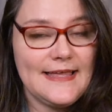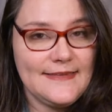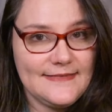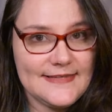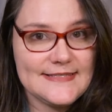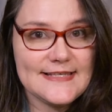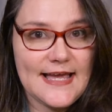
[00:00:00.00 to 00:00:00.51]

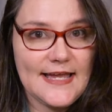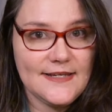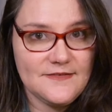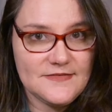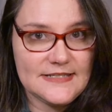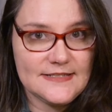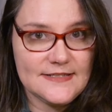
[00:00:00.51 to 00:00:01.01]
This kind of
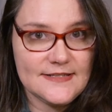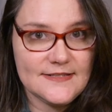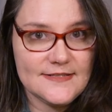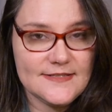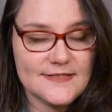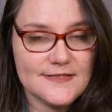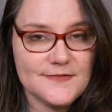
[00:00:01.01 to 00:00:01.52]

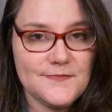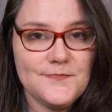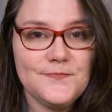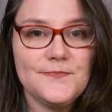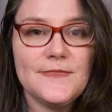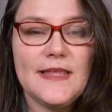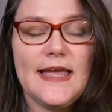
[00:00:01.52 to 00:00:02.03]
sentence.
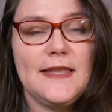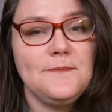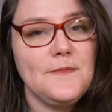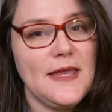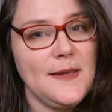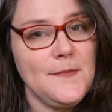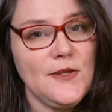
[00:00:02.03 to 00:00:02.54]
And
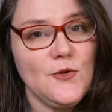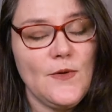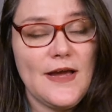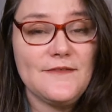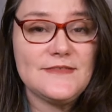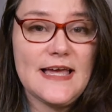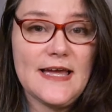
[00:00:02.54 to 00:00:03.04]
maybe you
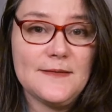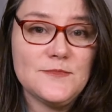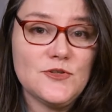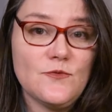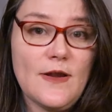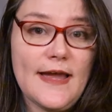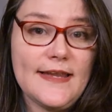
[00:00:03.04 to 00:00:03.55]
have time to
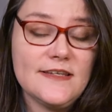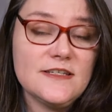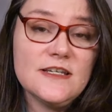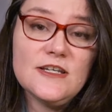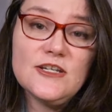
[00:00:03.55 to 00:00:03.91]
write